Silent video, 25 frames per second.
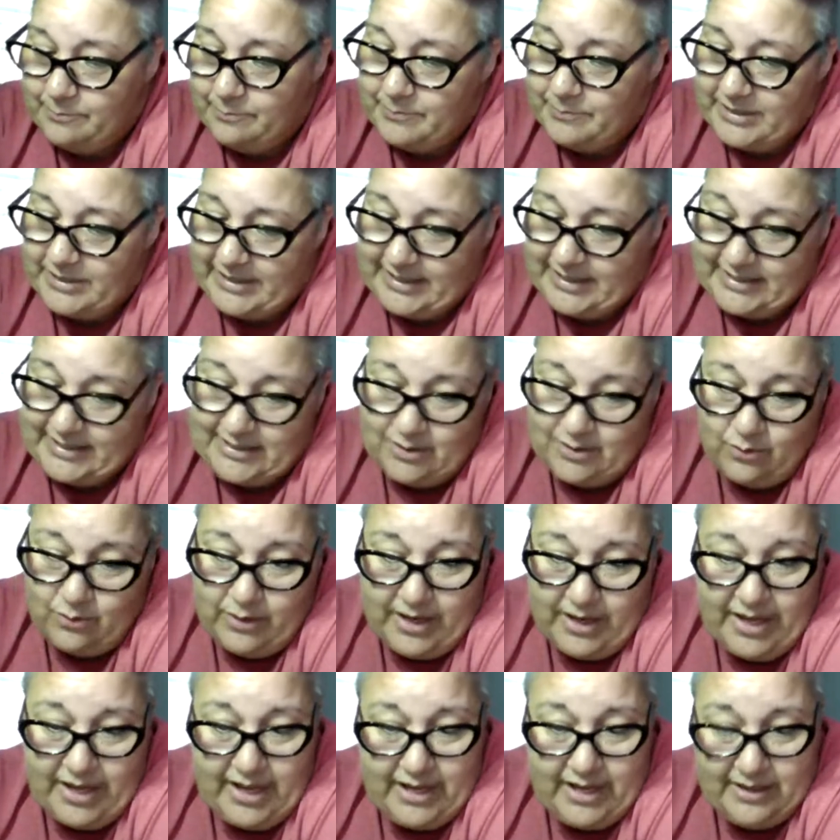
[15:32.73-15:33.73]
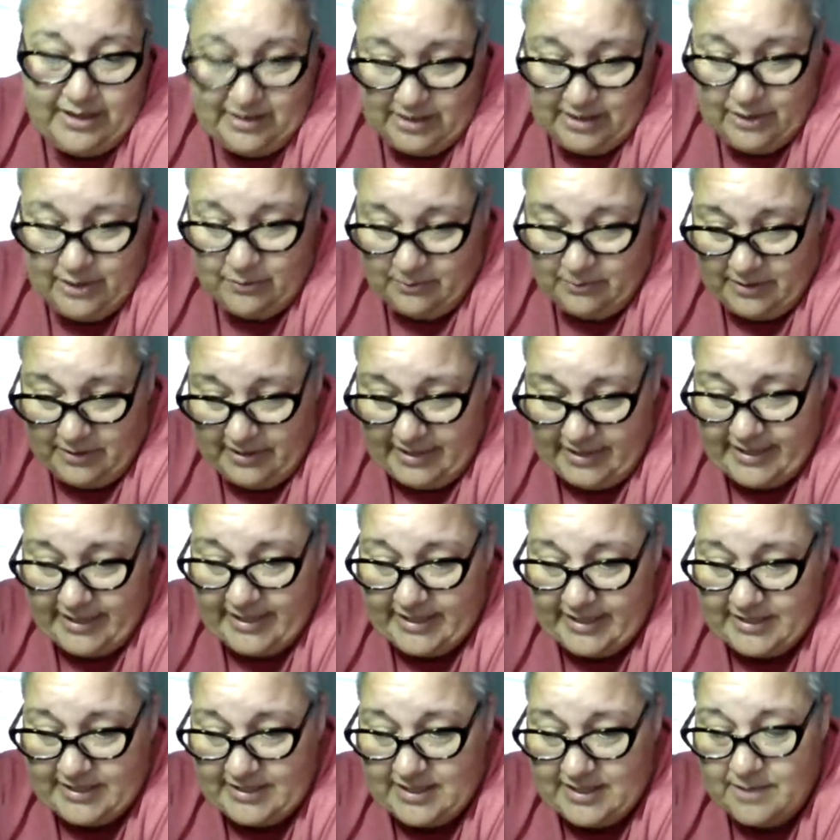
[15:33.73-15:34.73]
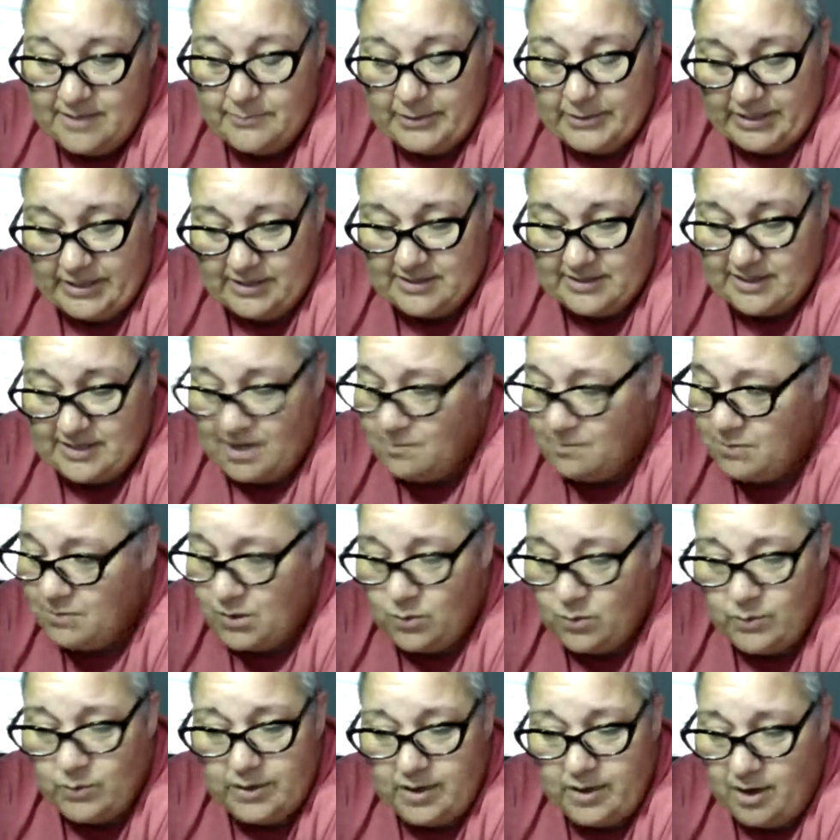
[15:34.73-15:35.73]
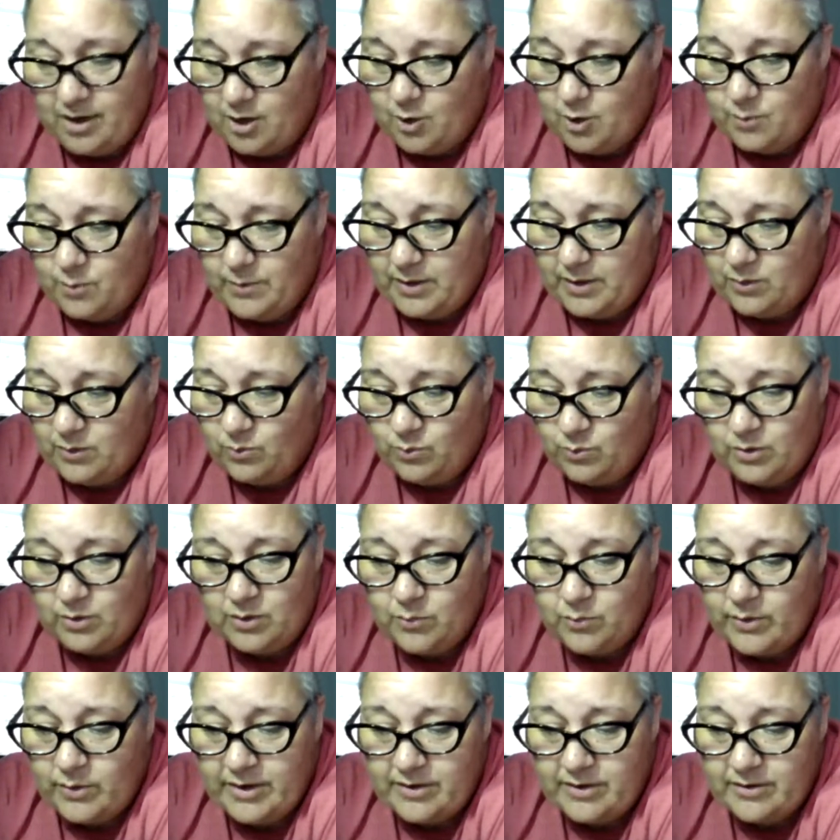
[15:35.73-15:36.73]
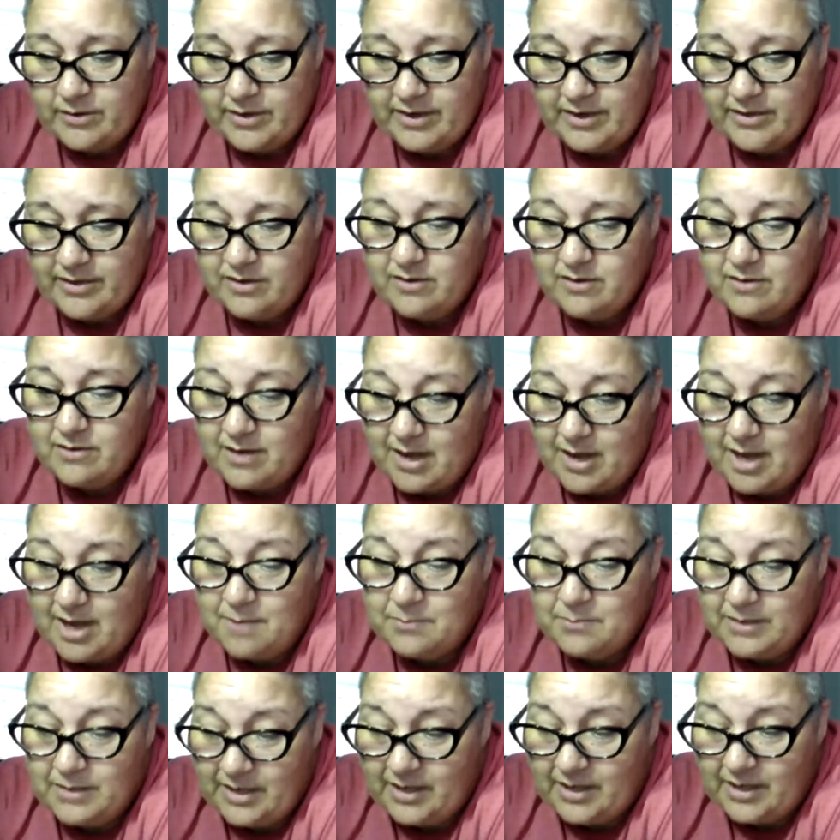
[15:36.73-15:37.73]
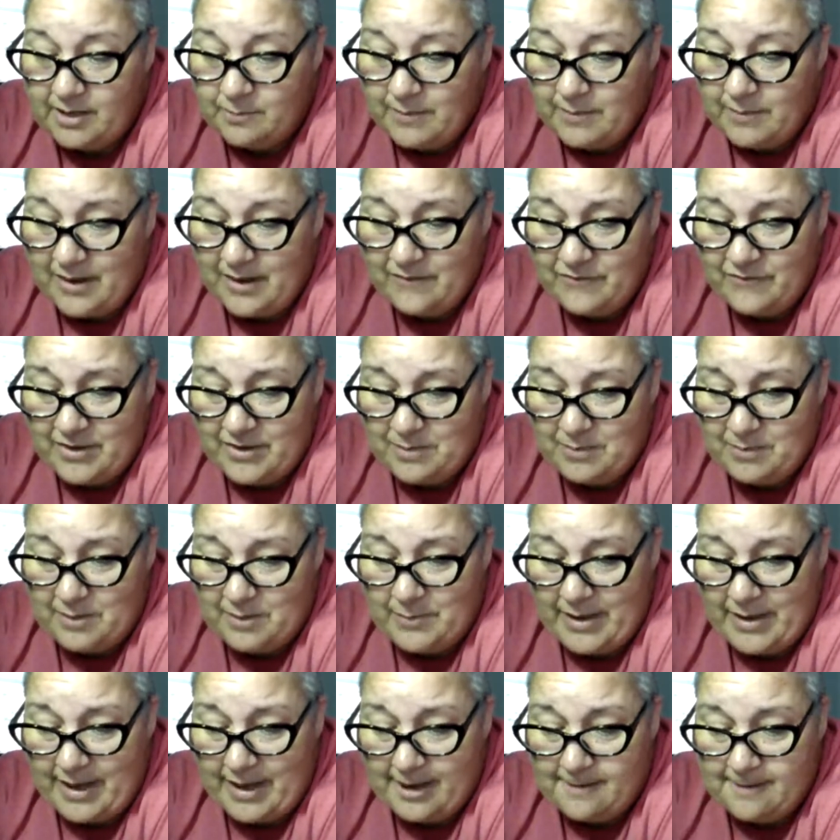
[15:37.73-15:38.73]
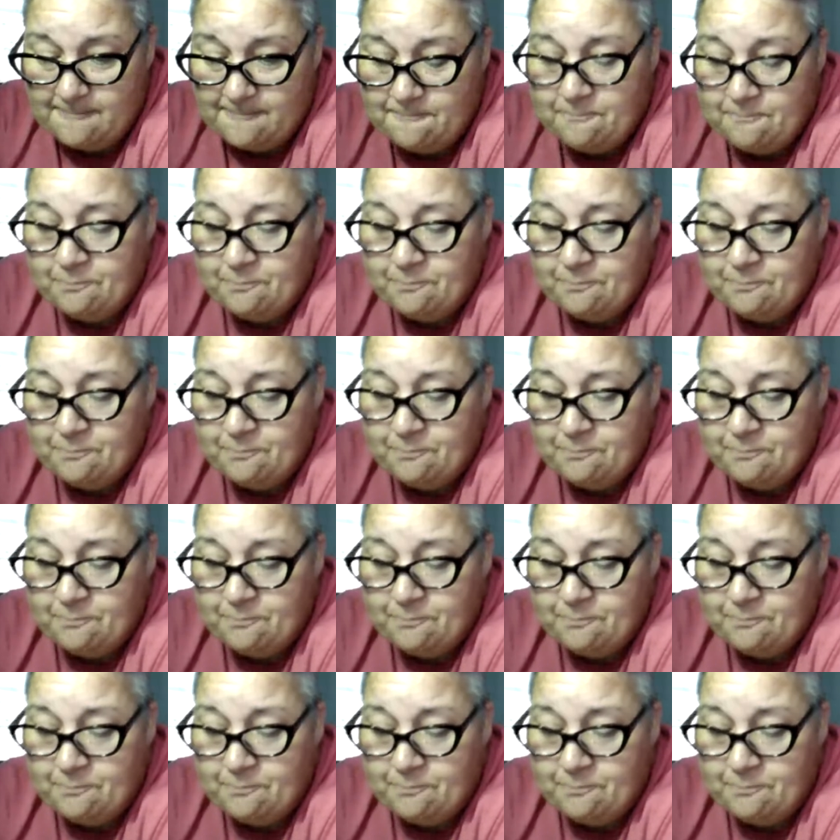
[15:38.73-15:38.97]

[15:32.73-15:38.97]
But that's okay. It really is. Because I'm going home. And one way or another, I'm getting my family back.